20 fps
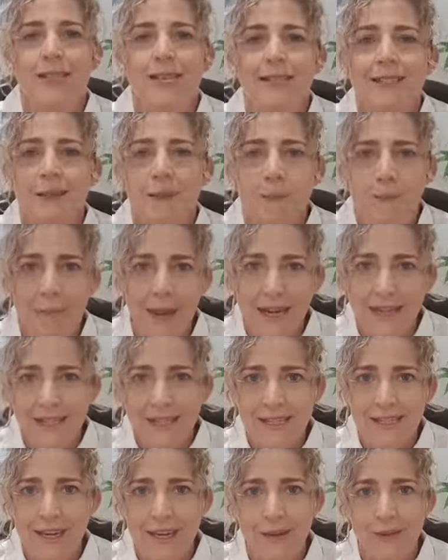as the
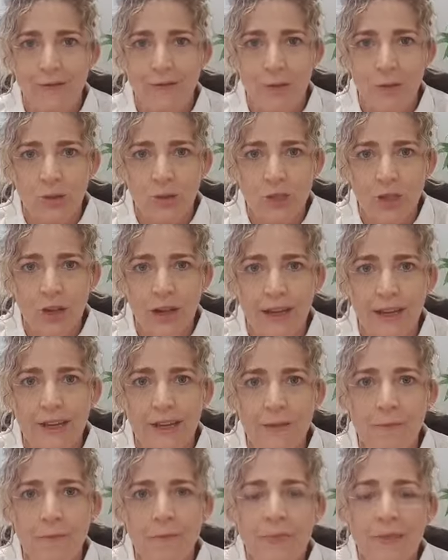mainstay of your diet